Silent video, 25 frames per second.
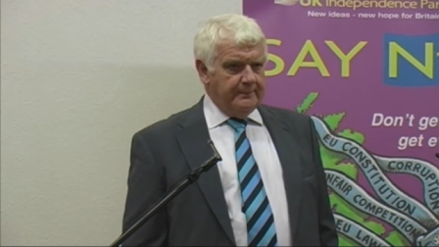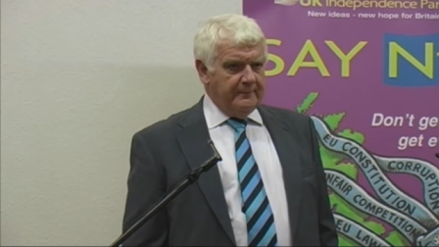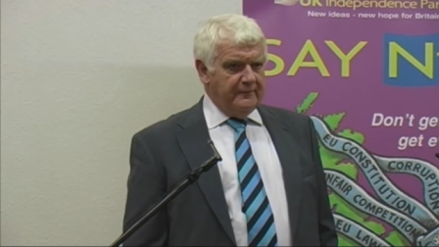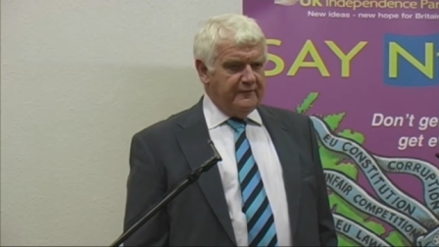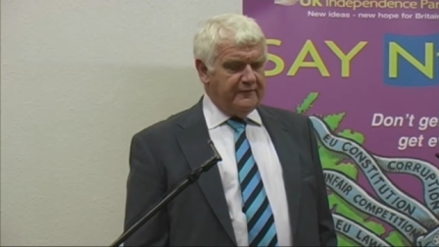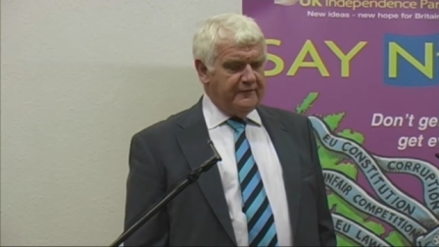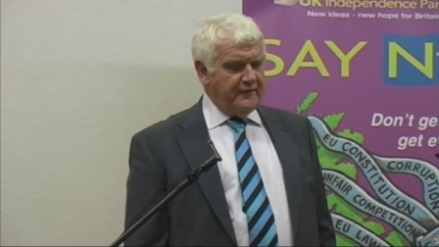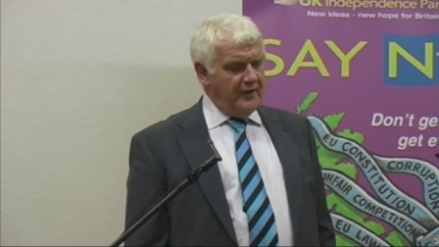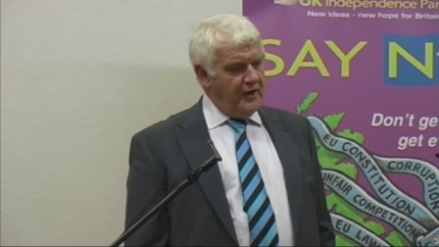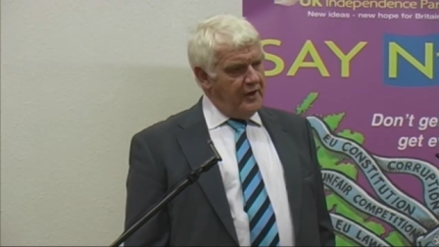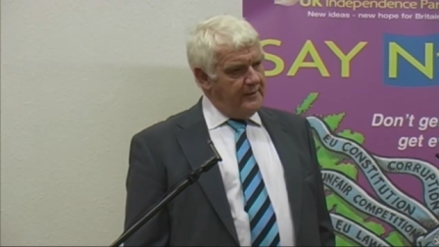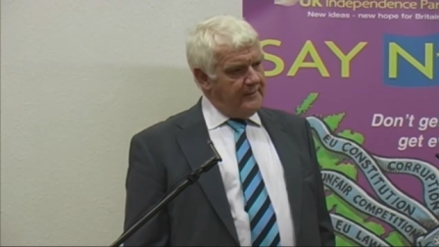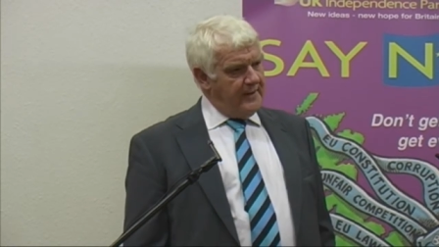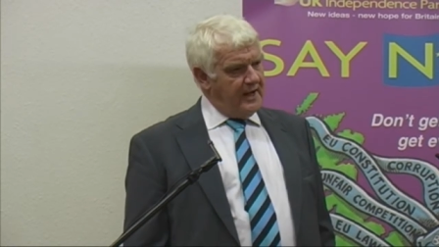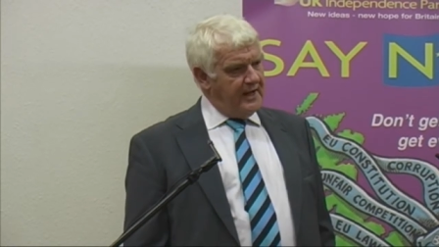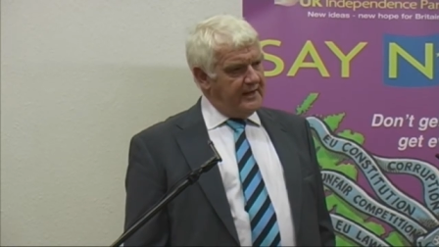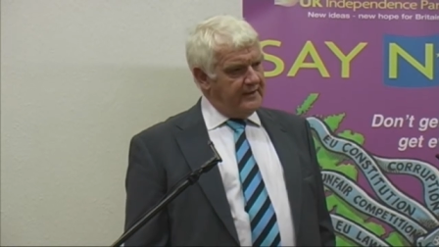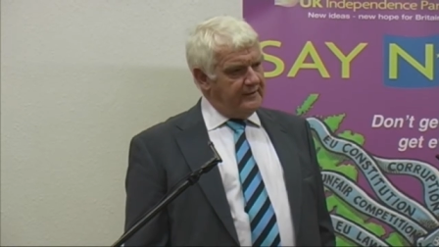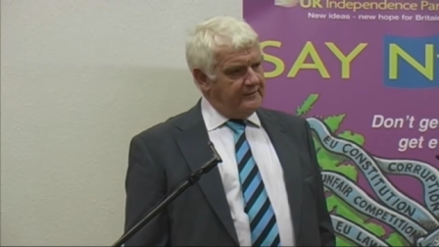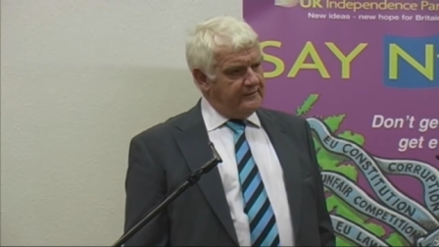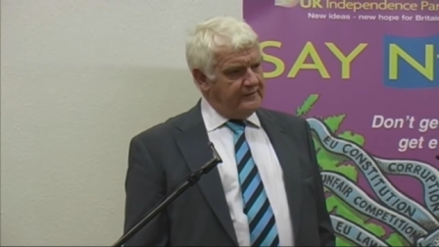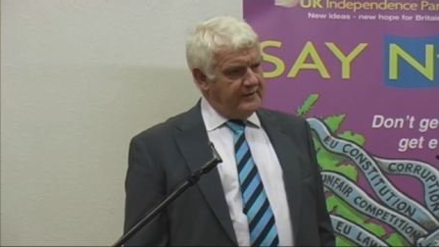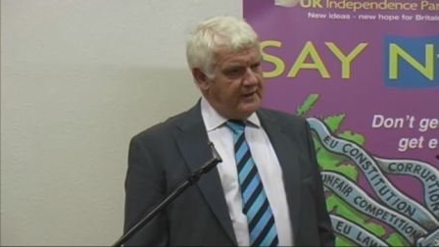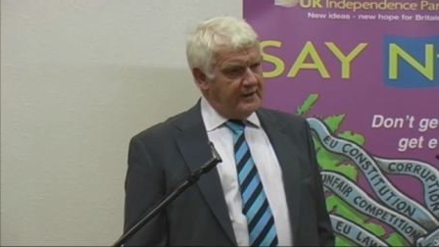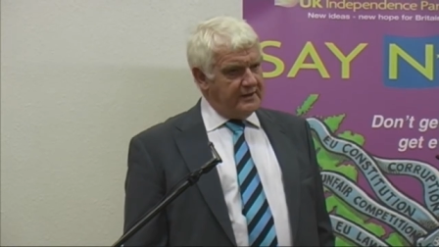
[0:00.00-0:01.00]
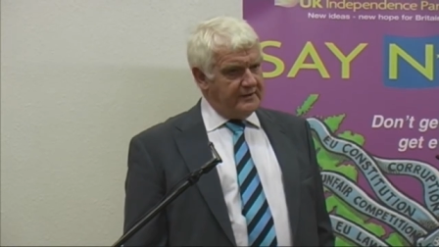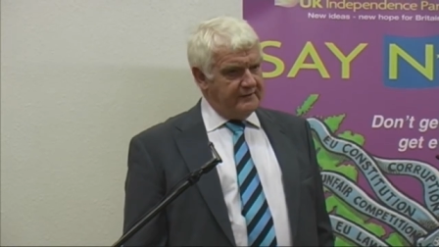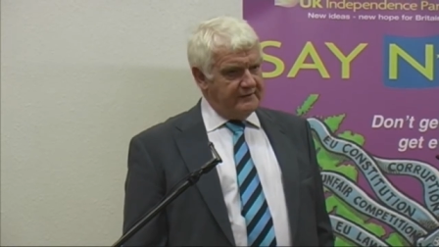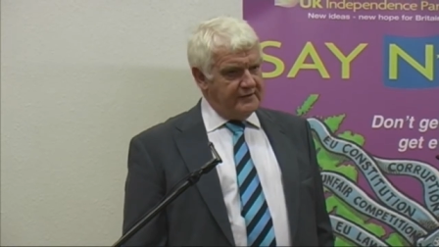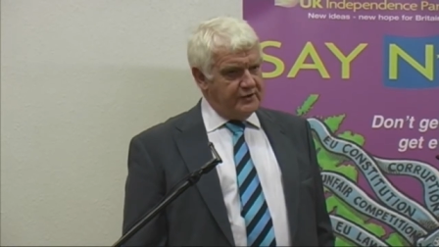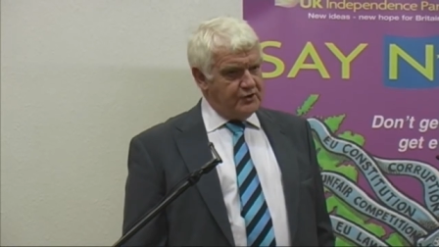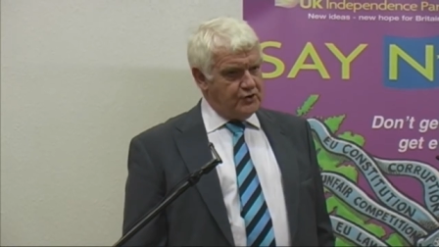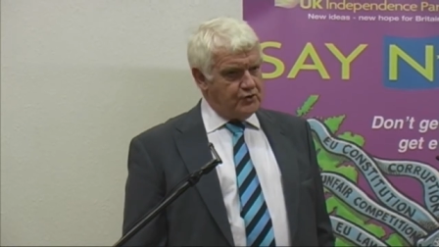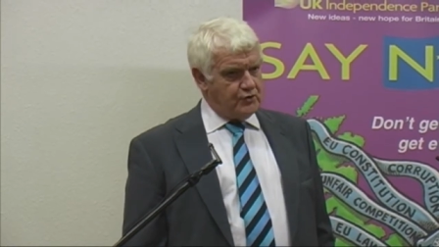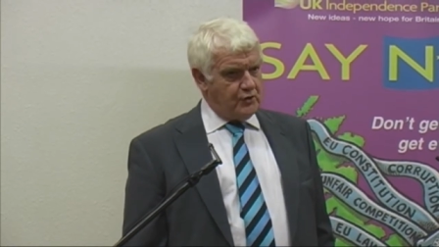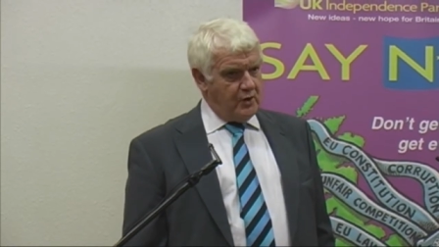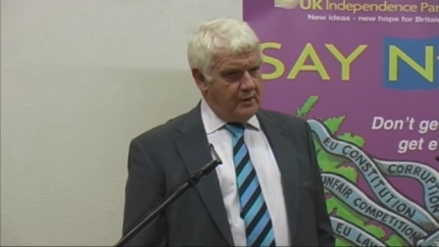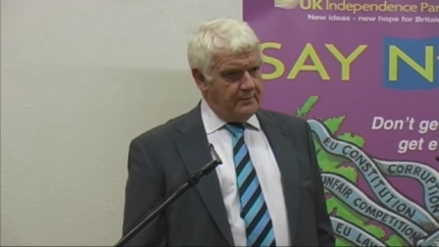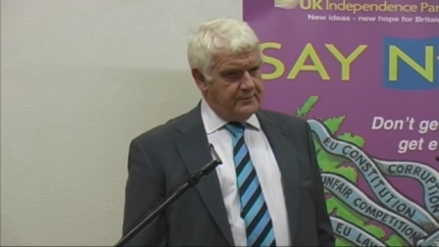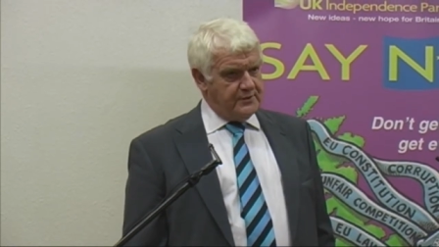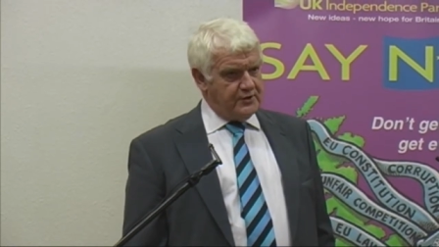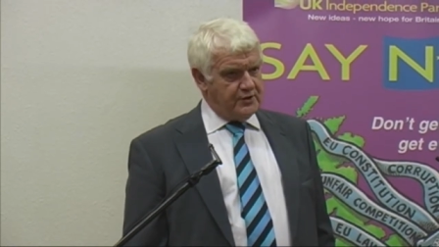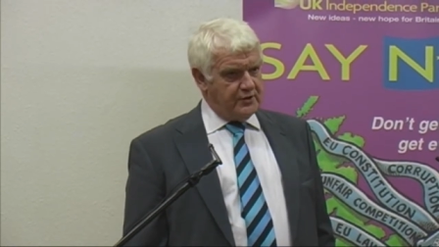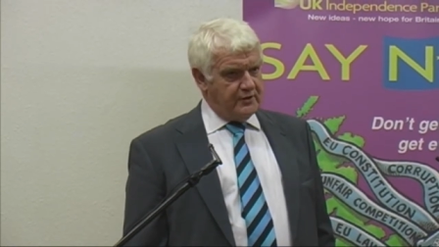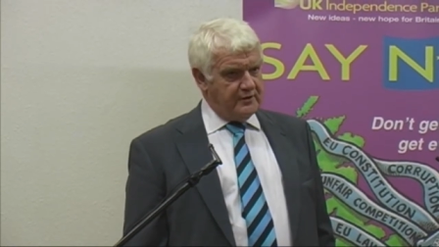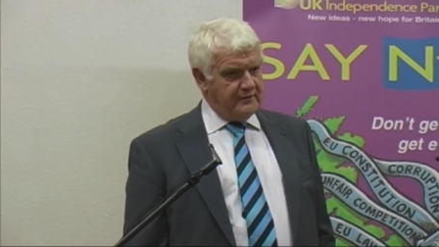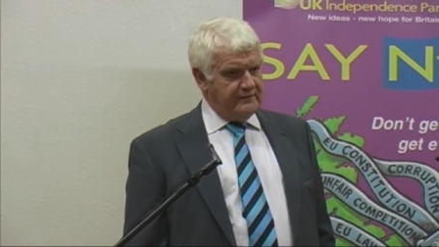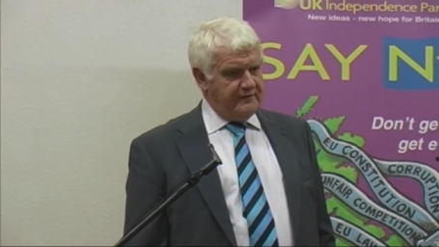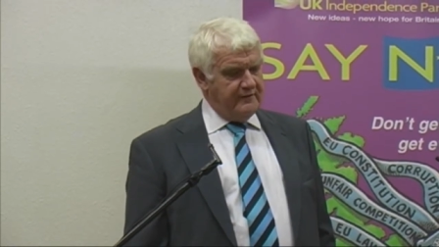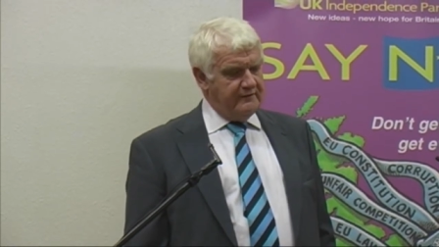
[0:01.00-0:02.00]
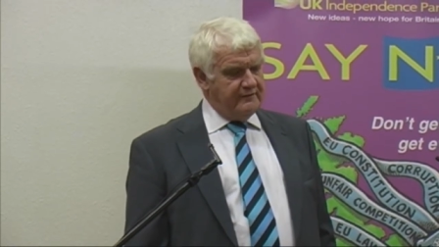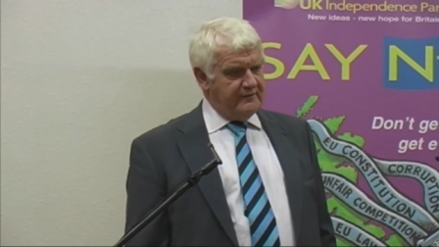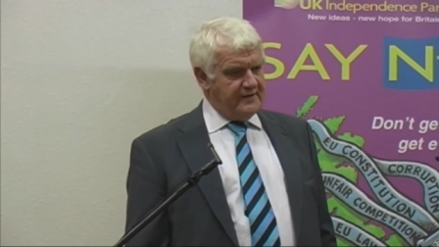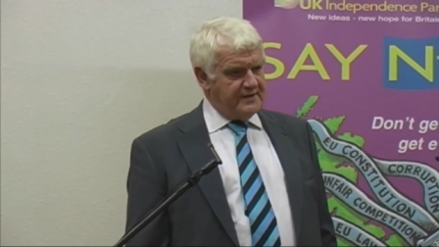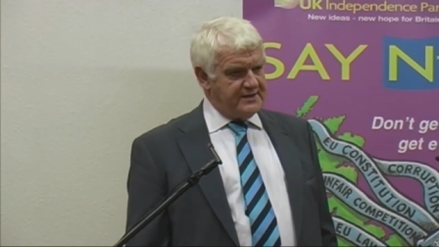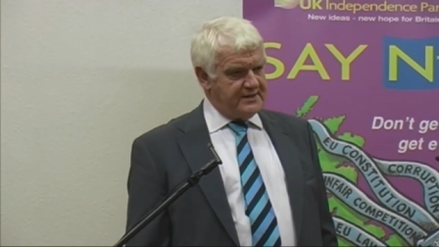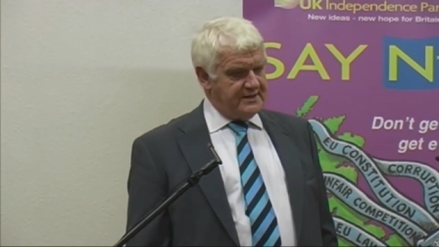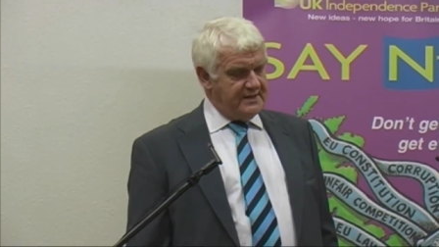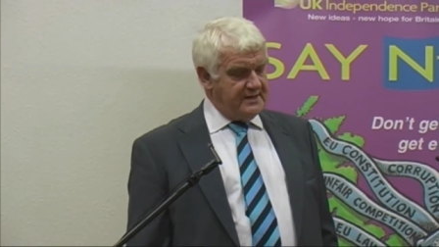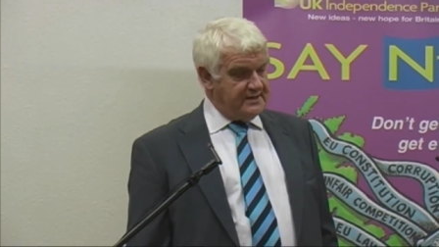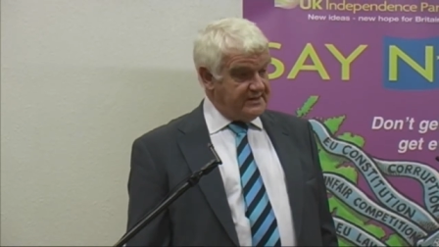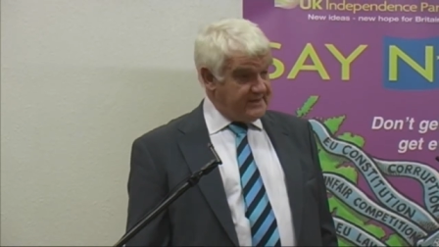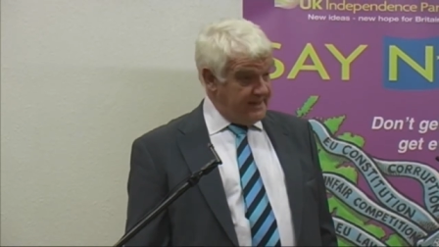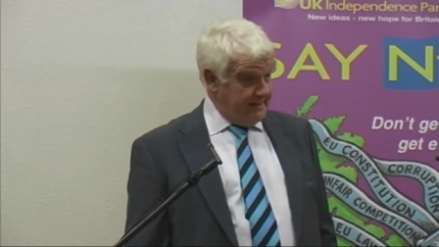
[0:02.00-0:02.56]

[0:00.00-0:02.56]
firm I can think of in Shropshire have invested